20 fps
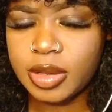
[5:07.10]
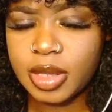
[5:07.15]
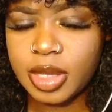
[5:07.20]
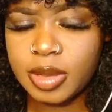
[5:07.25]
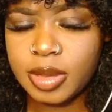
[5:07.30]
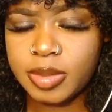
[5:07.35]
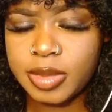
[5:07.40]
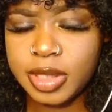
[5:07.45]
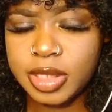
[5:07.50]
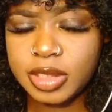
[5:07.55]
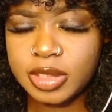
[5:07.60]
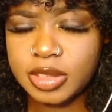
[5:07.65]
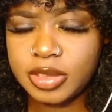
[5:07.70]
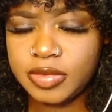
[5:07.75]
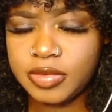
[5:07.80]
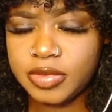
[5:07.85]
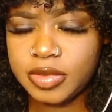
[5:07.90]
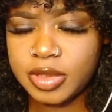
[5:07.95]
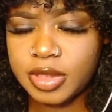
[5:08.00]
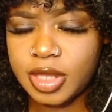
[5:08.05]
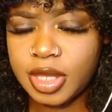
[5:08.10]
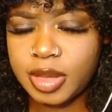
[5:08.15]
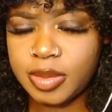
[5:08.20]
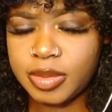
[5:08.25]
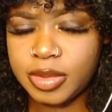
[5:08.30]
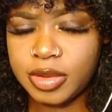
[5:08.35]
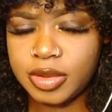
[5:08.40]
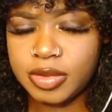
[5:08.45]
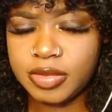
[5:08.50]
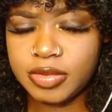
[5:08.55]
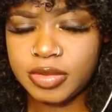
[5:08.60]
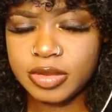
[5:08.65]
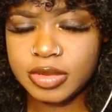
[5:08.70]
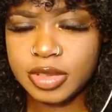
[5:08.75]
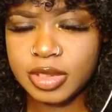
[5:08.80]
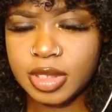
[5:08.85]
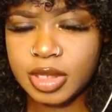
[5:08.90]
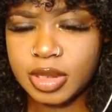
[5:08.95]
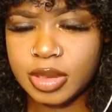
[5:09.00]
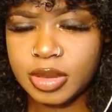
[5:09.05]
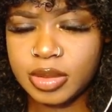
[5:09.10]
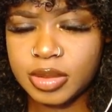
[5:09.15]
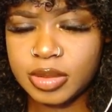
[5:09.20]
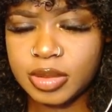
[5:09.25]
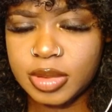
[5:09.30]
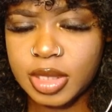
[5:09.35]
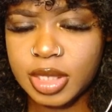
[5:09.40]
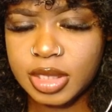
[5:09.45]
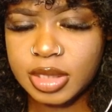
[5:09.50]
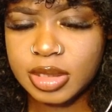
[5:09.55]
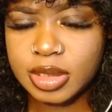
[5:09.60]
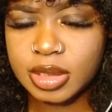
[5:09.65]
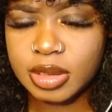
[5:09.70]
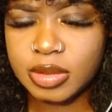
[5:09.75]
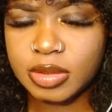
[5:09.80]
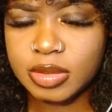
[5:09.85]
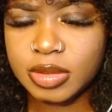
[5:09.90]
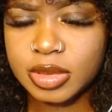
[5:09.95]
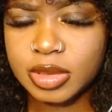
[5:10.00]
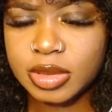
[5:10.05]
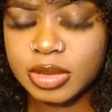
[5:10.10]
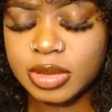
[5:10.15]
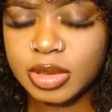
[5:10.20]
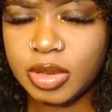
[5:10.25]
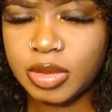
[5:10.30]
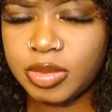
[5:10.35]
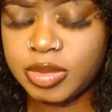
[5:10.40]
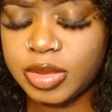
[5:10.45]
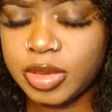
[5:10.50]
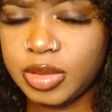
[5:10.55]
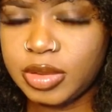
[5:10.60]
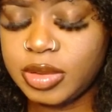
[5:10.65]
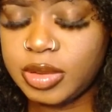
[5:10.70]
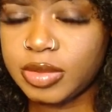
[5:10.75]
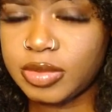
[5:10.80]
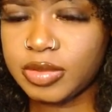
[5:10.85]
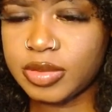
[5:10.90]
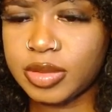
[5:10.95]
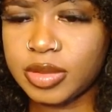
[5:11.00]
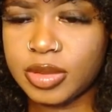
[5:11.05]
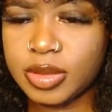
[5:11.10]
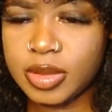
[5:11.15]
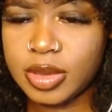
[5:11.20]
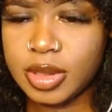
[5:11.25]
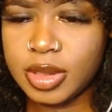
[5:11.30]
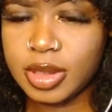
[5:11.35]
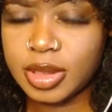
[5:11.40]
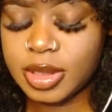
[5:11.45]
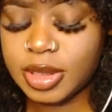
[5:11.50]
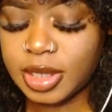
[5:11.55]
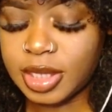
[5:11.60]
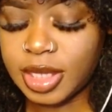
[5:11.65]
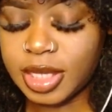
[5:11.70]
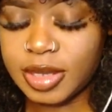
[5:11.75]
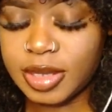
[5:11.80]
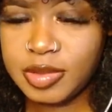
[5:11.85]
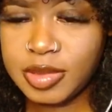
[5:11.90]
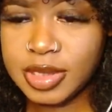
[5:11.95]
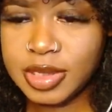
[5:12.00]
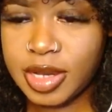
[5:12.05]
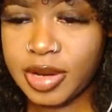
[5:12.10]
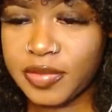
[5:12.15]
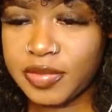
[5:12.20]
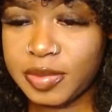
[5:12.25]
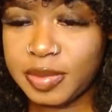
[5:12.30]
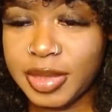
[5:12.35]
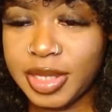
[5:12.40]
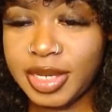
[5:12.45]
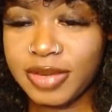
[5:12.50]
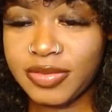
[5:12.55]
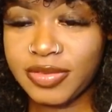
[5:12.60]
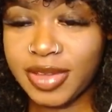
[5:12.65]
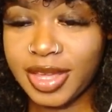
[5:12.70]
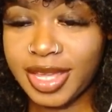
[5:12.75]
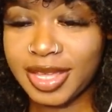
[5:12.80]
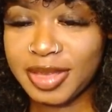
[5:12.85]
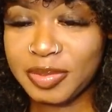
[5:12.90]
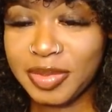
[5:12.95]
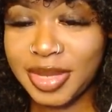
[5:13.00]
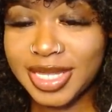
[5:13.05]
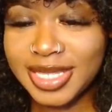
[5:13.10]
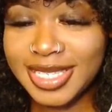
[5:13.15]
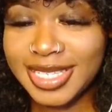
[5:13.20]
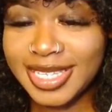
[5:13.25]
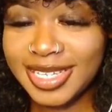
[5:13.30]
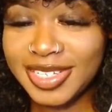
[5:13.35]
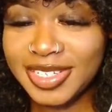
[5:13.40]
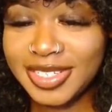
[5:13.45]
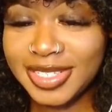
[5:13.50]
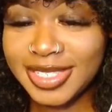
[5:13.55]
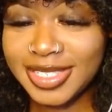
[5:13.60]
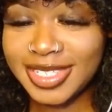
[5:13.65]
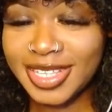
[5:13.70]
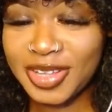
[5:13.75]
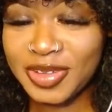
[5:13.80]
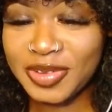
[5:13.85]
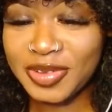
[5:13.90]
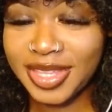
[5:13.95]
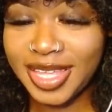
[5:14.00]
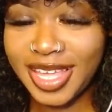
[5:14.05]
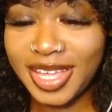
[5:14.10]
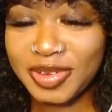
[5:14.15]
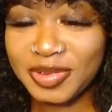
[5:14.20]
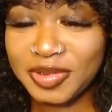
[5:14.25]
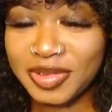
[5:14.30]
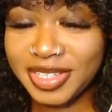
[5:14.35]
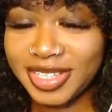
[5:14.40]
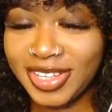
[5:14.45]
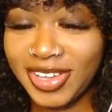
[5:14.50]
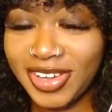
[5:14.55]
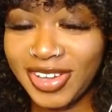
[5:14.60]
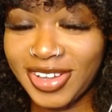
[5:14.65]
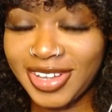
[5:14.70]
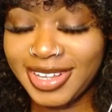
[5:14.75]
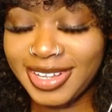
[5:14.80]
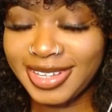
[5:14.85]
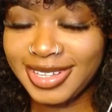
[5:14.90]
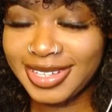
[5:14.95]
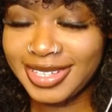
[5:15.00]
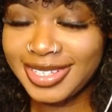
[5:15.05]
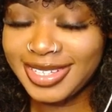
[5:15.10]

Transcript: God bless you for that beautiful song. That song was so beautiful. It was hard for me to fight my tears on that one, y'all.